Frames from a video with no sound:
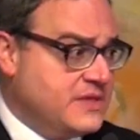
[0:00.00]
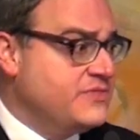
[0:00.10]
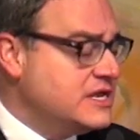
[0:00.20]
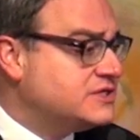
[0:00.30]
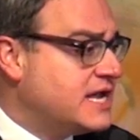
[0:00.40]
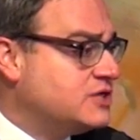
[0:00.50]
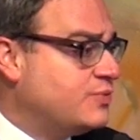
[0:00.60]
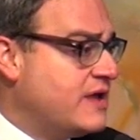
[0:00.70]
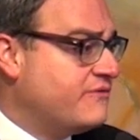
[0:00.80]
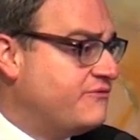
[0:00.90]
These days,
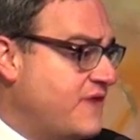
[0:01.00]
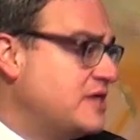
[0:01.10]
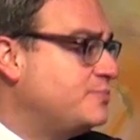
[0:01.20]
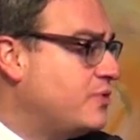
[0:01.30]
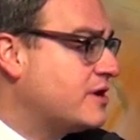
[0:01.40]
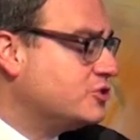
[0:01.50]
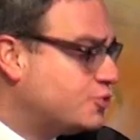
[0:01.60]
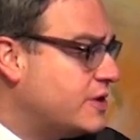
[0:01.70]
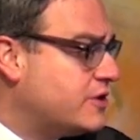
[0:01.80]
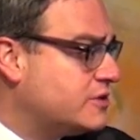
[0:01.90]
we have Facebook and
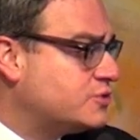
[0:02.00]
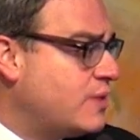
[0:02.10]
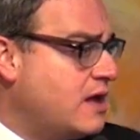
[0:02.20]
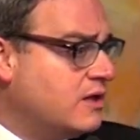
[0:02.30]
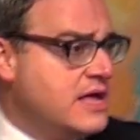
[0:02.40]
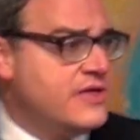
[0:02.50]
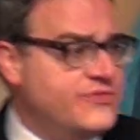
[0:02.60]
Twitter as well.